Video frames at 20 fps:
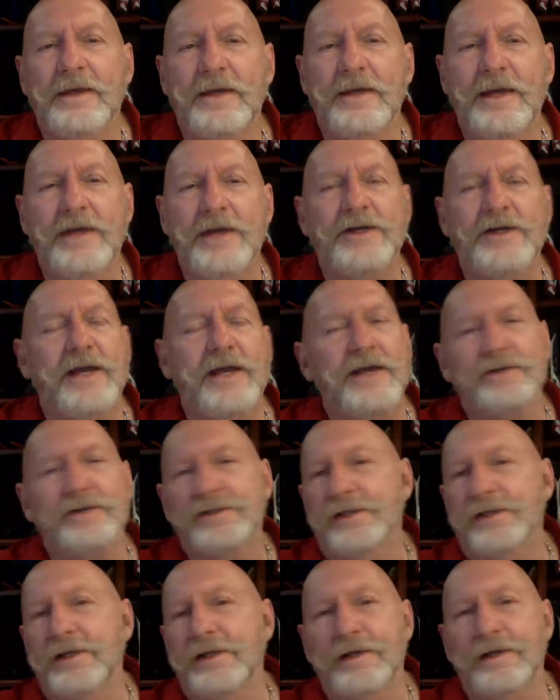here,
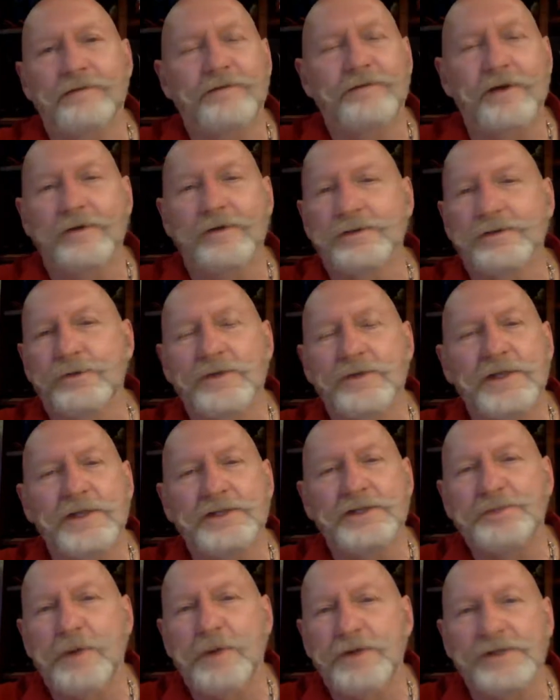here's the deal, folks. When
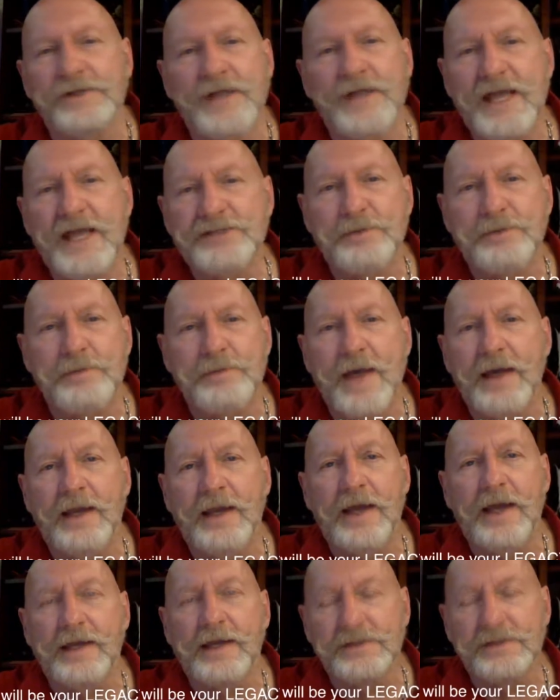this person asked me my
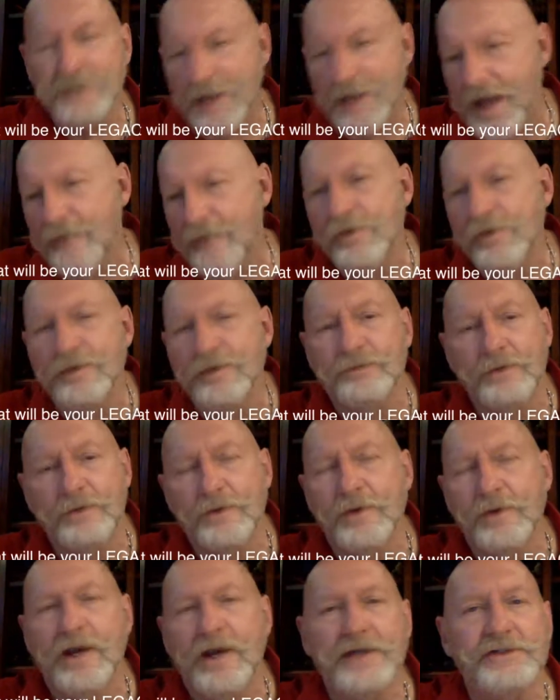legacy, I went
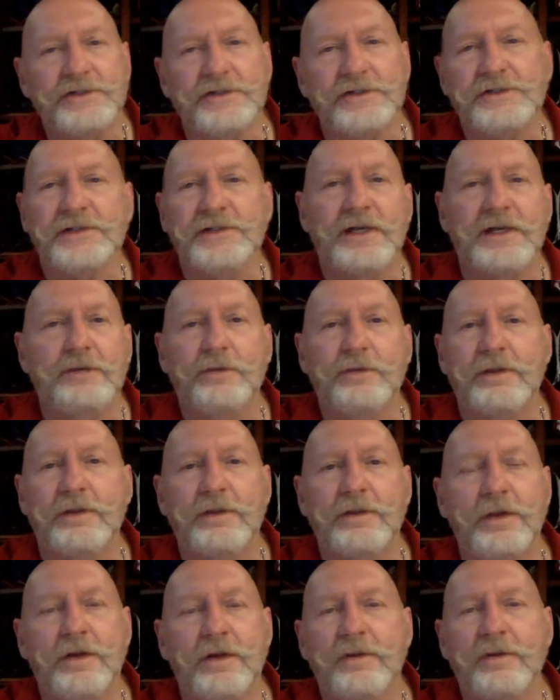through what I just did with
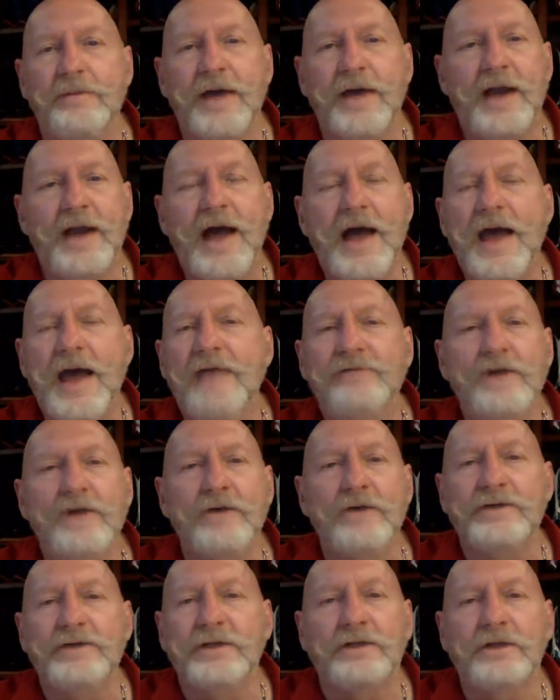you. But I have
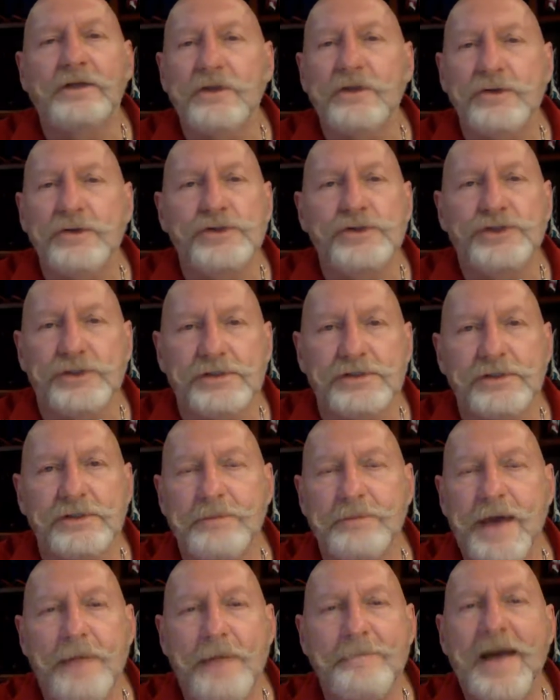no delusions
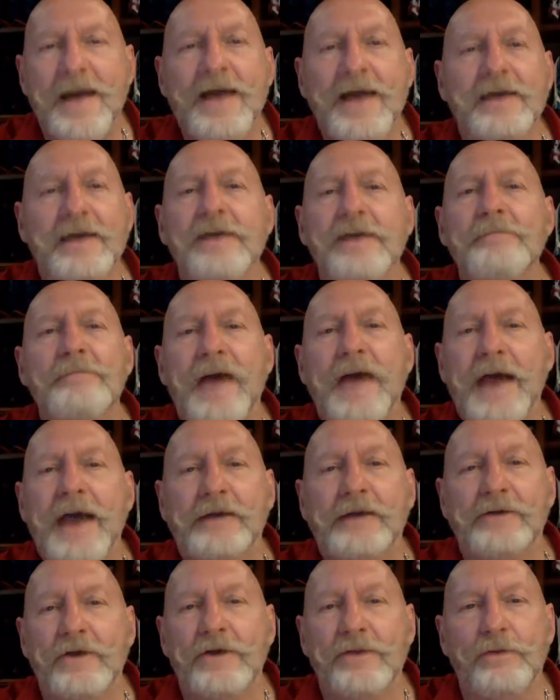about my
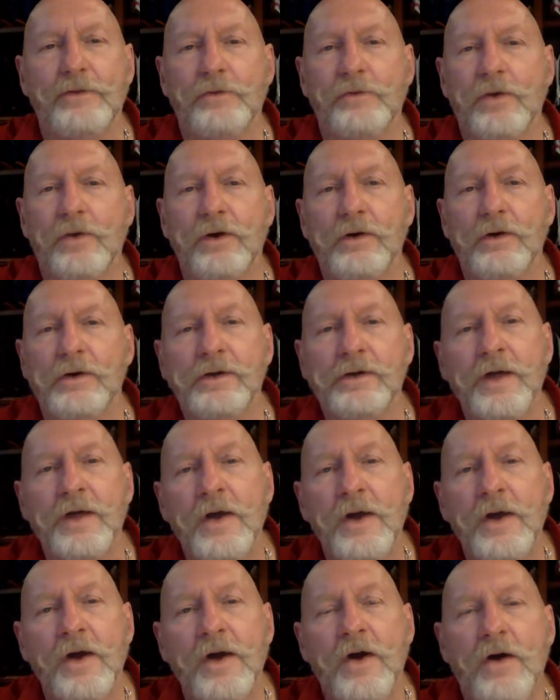impact on the world
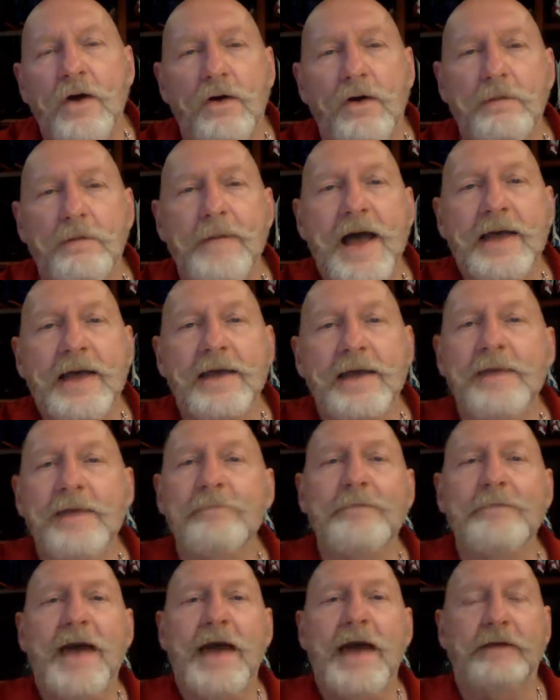or my
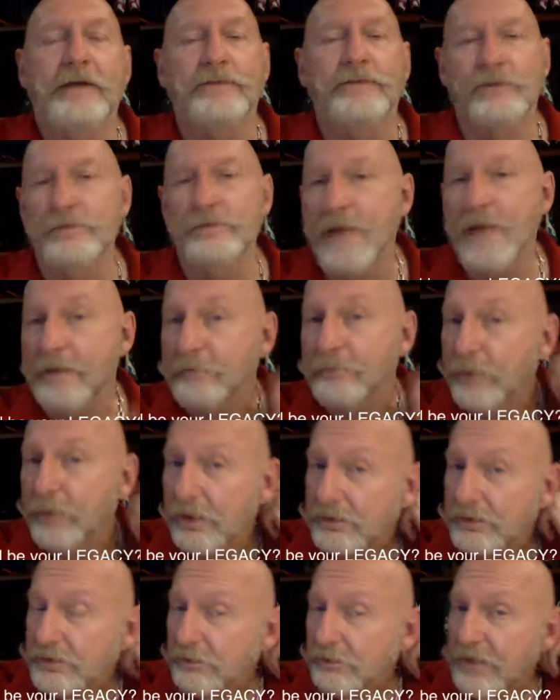impact through my
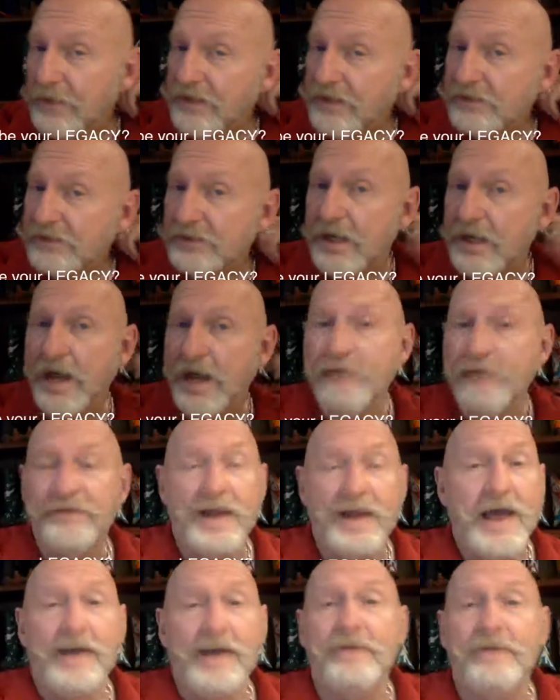books or my stuff,
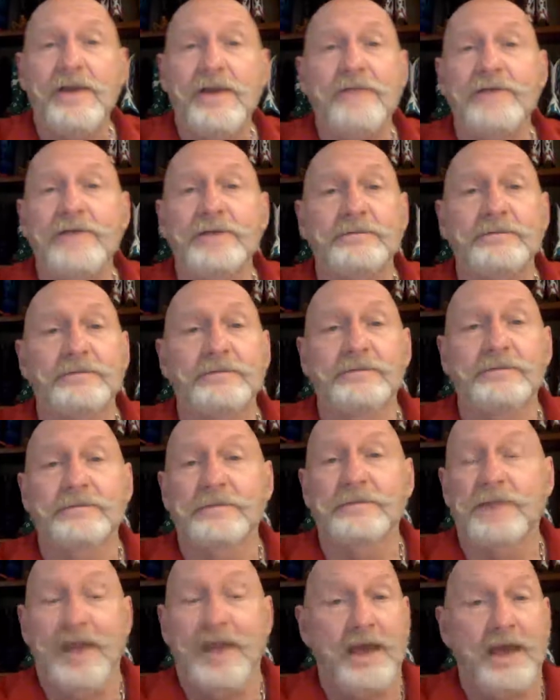and I don't even
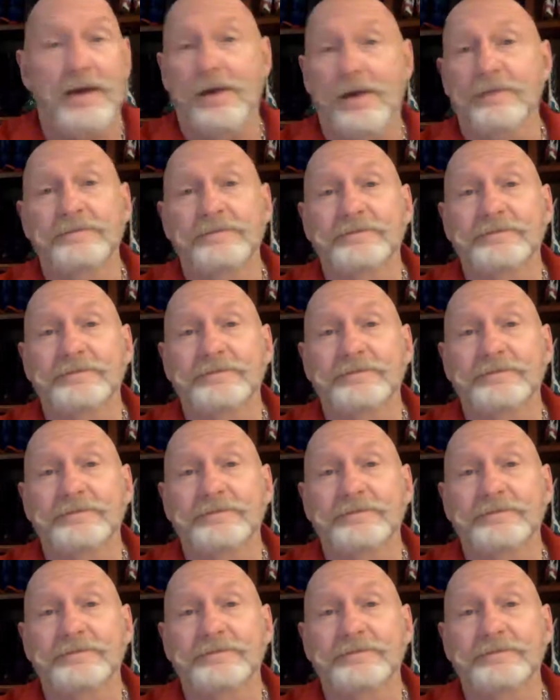care.